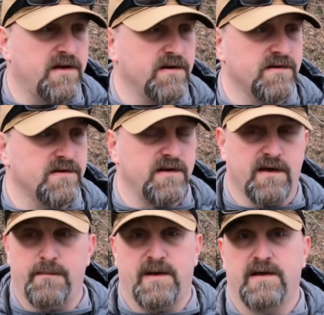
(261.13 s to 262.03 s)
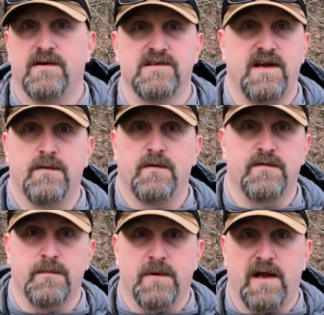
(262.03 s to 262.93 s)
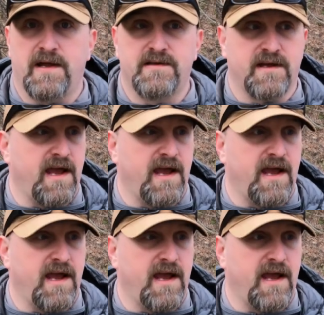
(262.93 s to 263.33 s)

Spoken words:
or I mean, there's anywhere from pike to